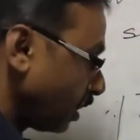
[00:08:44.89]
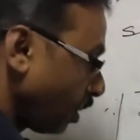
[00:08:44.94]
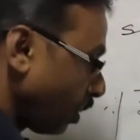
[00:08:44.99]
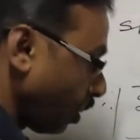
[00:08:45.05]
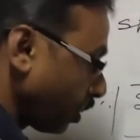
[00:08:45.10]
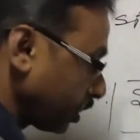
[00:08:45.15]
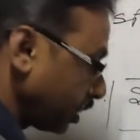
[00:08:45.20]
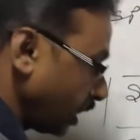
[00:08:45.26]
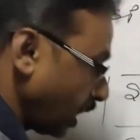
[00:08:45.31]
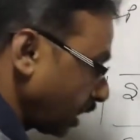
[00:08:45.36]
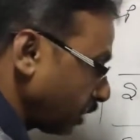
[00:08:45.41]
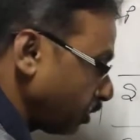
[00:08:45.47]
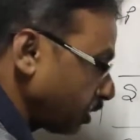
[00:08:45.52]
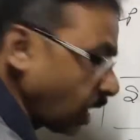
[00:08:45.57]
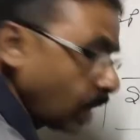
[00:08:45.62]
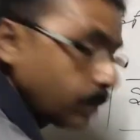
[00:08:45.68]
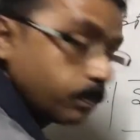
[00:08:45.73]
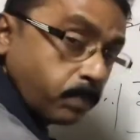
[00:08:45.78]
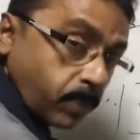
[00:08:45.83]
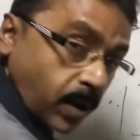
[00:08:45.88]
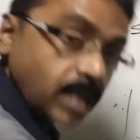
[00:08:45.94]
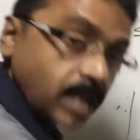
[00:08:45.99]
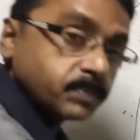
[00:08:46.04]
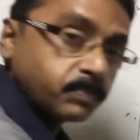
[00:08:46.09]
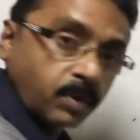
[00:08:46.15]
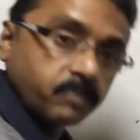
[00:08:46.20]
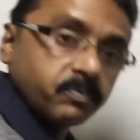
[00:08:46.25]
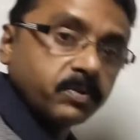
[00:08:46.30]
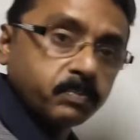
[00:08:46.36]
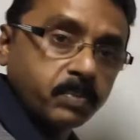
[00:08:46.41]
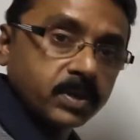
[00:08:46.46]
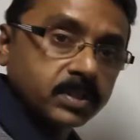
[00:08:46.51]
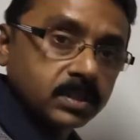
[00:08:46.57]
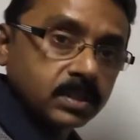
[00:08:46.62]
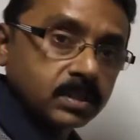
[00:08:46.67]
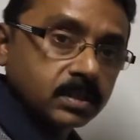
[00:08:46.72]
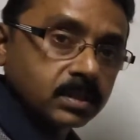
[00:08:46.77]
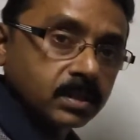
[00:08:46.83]
or here you will write plus profit
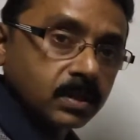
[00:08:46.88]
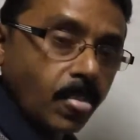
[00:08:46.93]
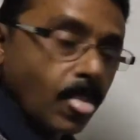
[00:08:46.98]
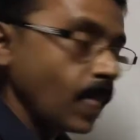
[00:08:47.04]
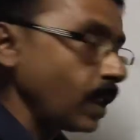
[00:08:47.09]
percent.